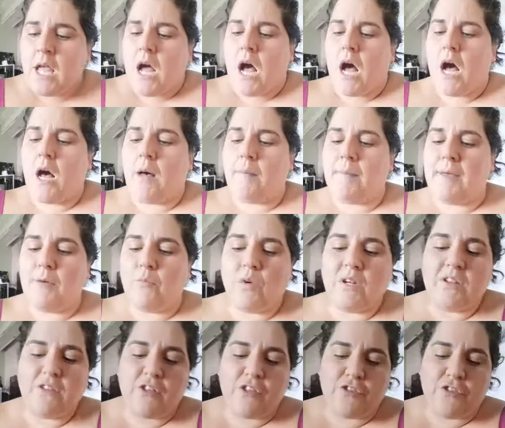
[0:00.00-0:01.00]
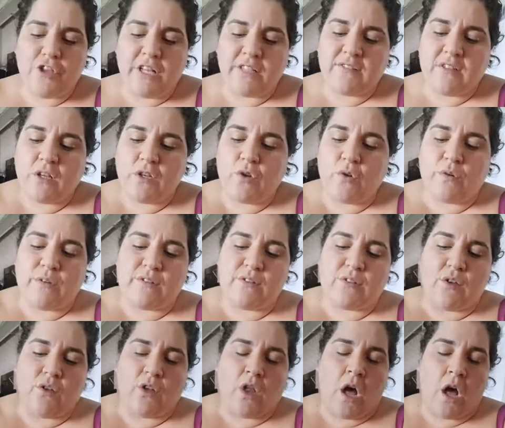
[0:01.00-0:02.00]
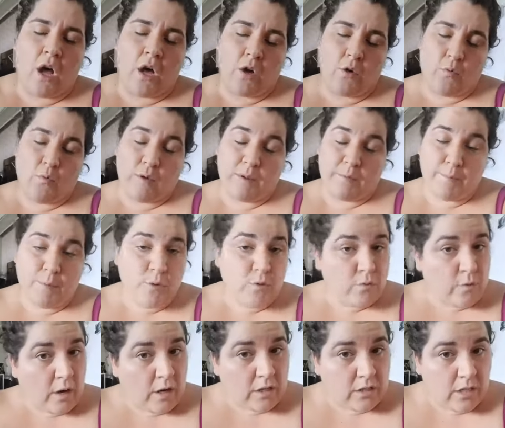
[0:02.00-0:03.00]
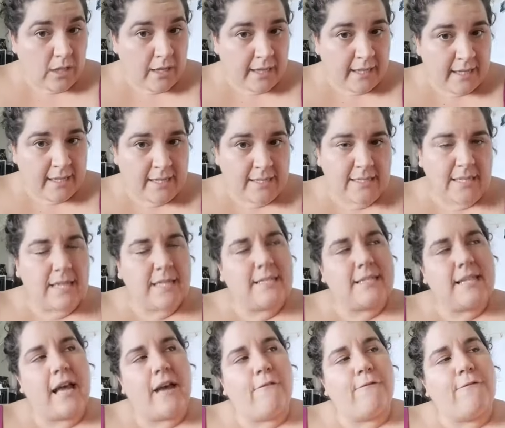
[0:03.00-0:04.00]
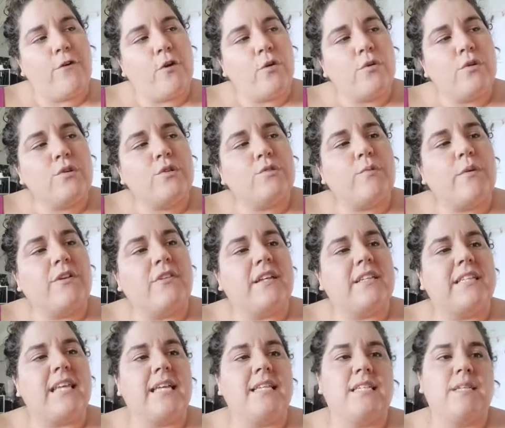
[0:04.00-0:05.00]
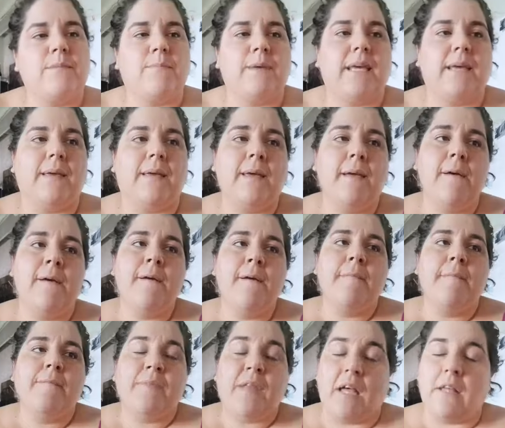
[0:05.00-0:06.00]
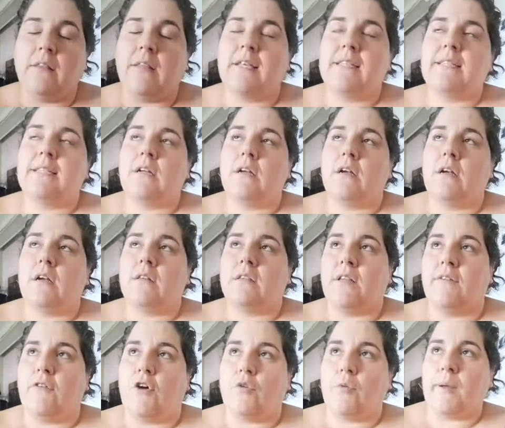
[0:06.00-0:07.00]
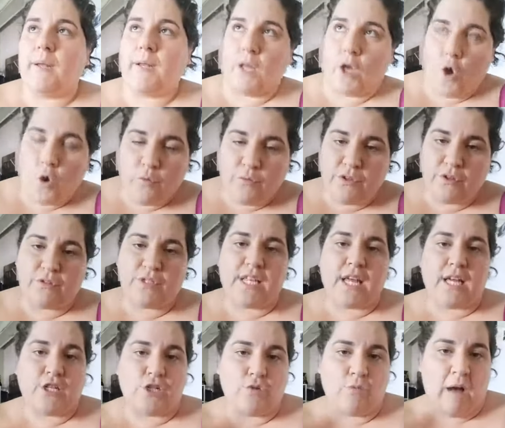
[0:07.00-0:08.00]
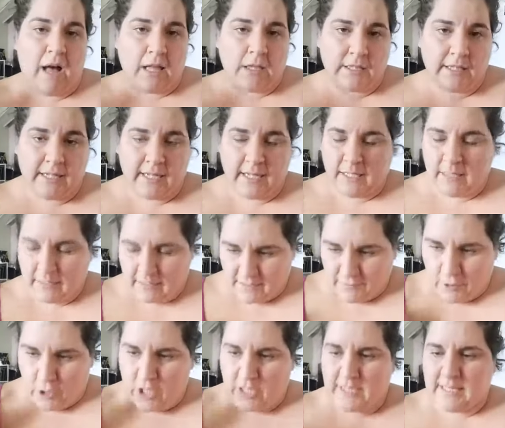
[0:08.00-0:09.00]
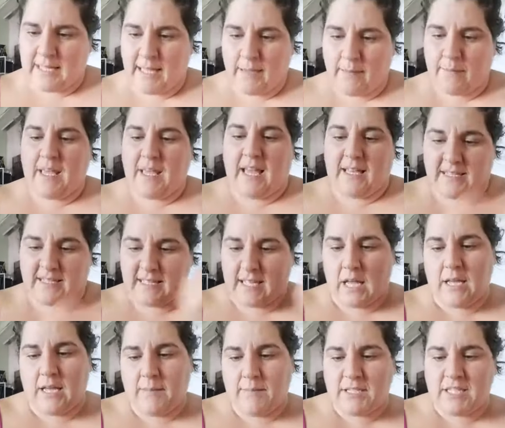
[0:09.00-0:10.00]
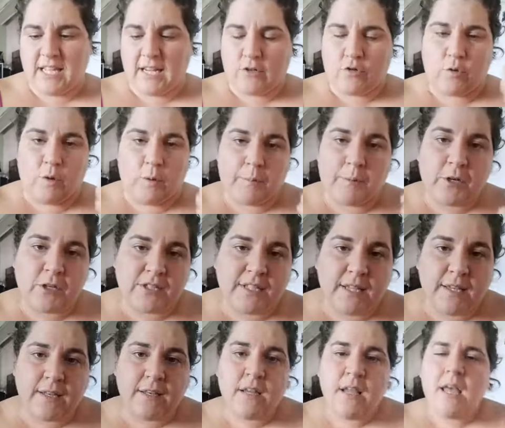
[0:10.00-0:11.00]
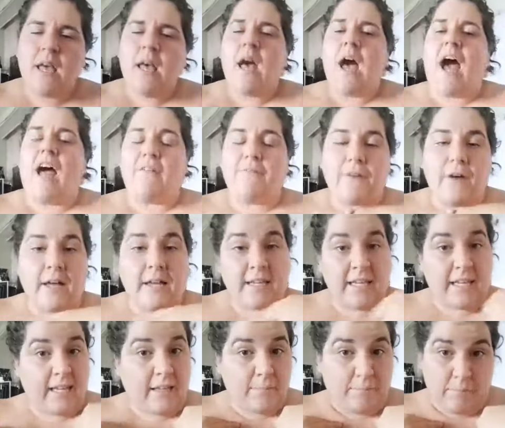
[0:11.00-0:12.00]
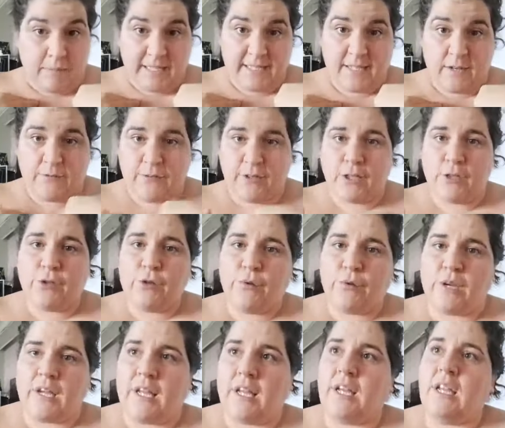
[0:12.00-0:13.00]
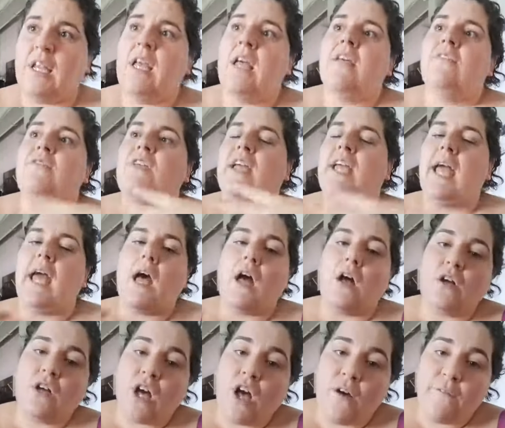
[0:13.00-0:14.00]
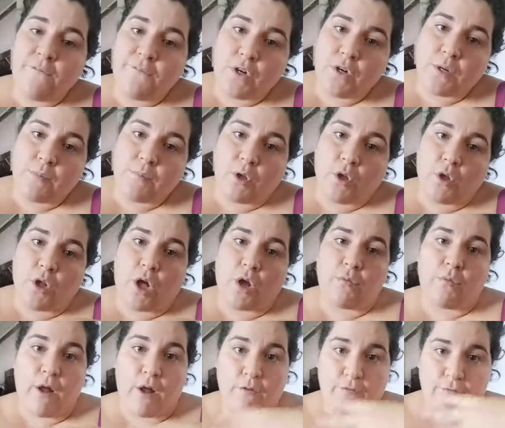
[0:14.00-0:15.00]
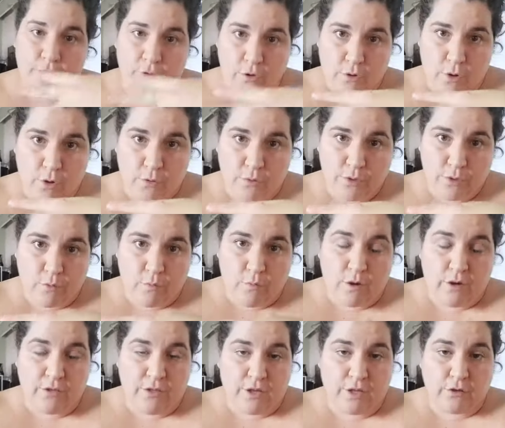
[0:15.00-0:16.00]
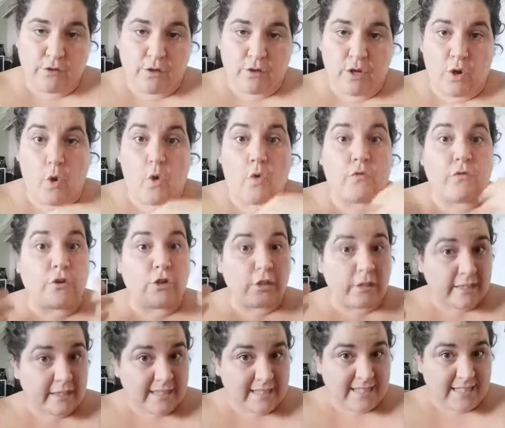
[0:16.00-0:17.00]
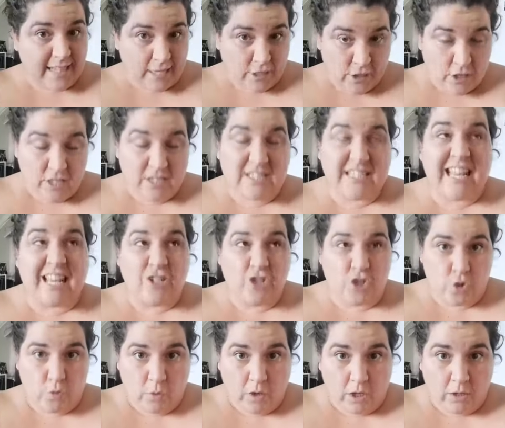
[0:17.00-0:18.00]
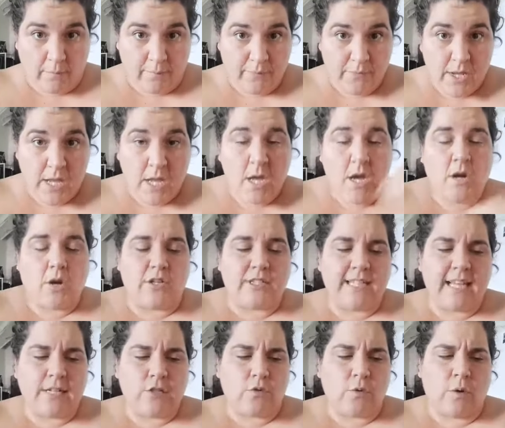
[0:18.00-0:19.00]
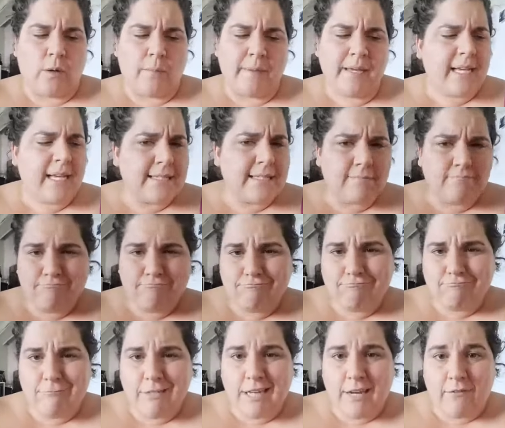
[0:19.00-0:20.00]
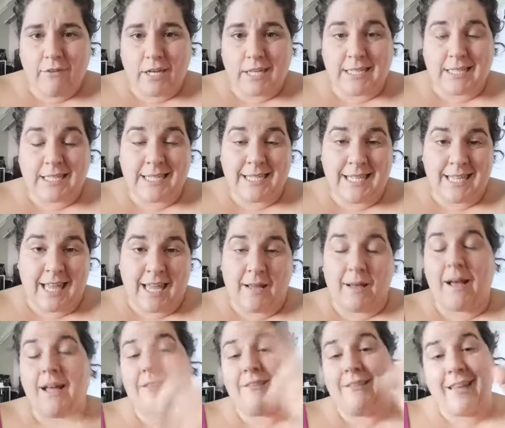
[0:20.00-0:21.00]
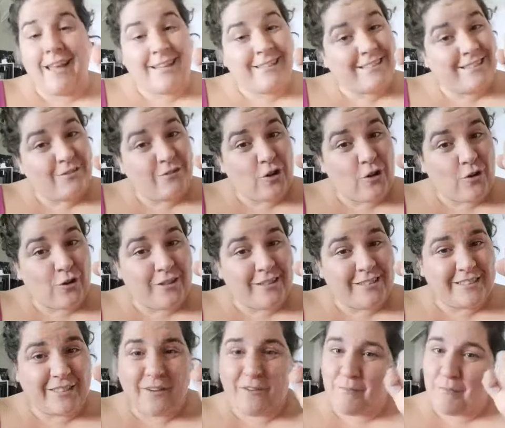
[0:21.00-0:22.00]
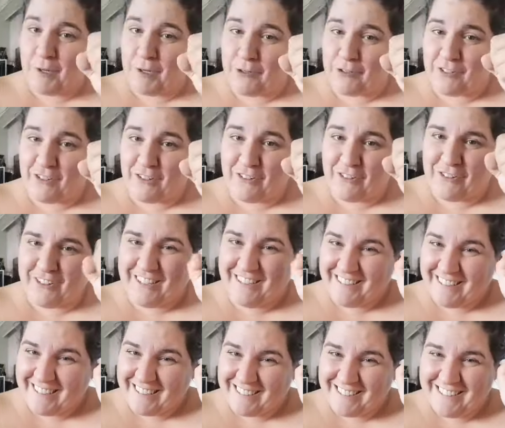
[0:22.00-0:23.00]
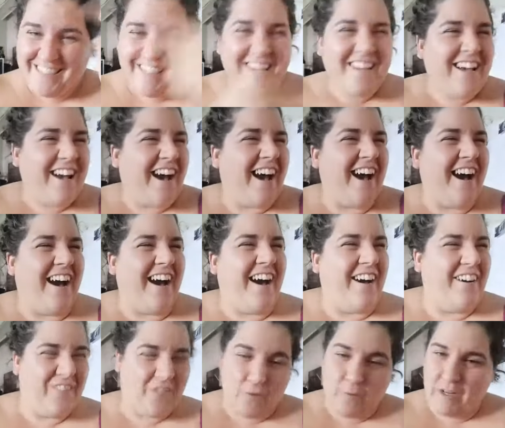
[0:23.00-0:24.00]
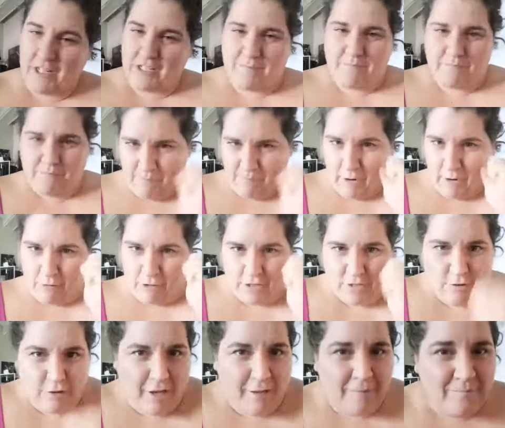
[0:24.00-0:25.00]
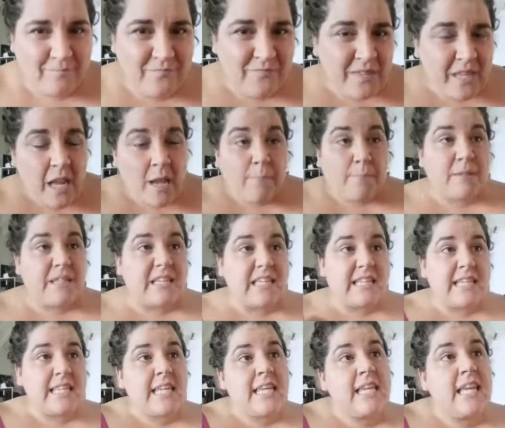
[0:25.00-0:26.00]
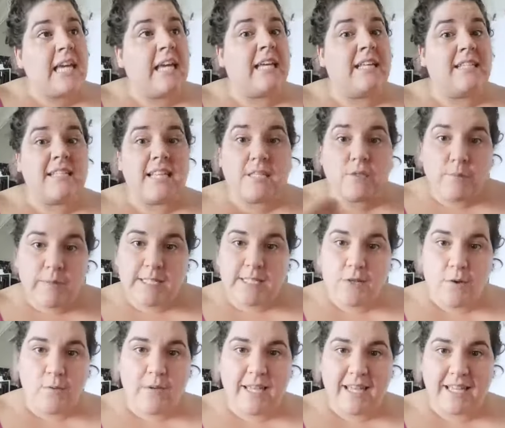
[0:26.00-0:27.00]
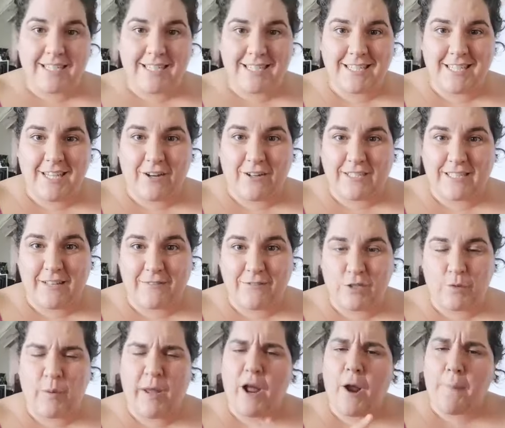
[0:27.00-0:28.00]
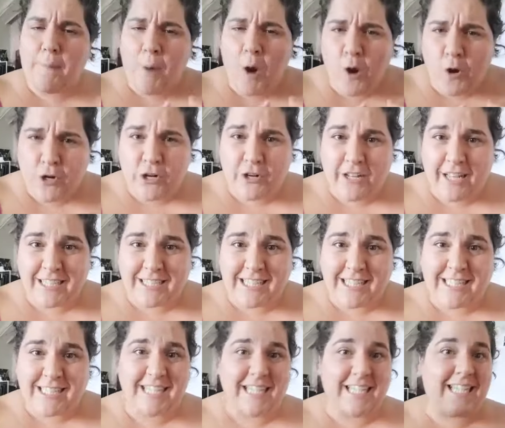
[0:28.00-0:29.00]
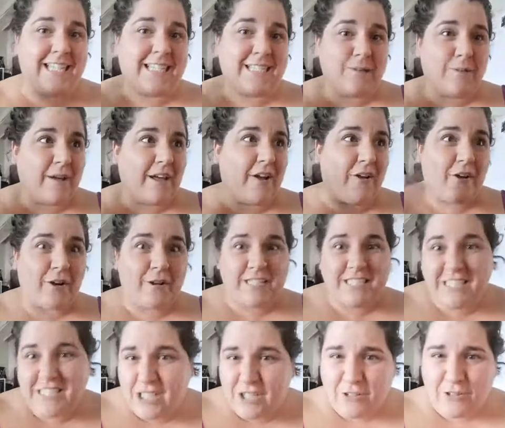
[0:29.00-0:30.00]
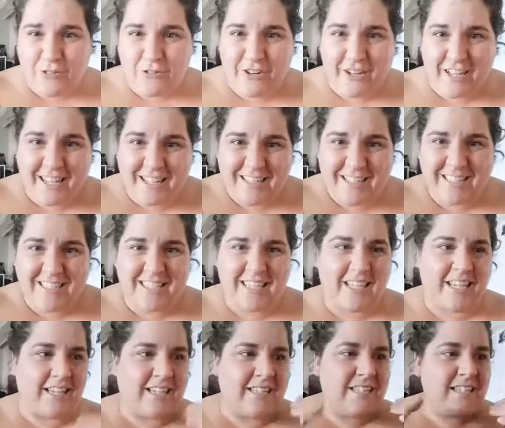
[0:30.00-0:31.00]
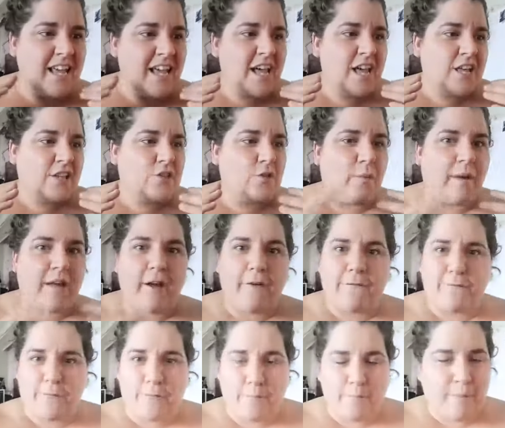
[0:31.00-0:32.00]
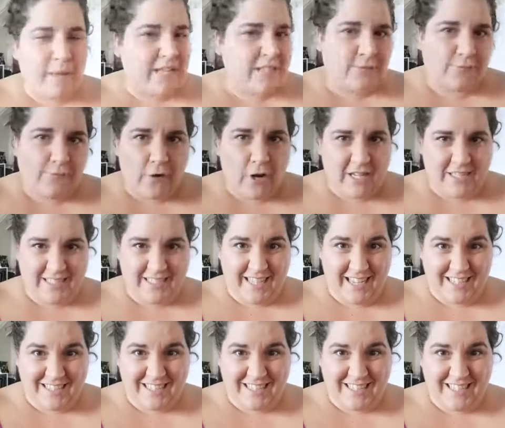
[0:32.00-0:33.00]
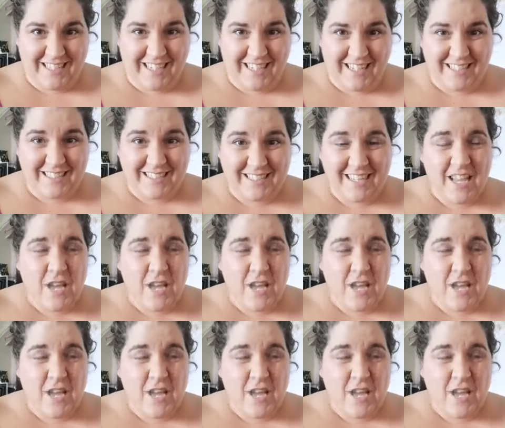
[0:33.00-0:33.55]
And one of the things I notice a lot with boudoir clients is that photos where they tend to be, unless they've already owned their sexuality, as far as like, yes, I am a sexual person, I find, myself included, they get uncomfortable around photos where they look overtly sensual or sexual, because we never get to see that, unless, of course, you have mirrors on your ceiling, which, power to you. But the thing is we don't get to see ourselves the way our partner gets to see us, the way our children get to see us, the way our best friends get to see us.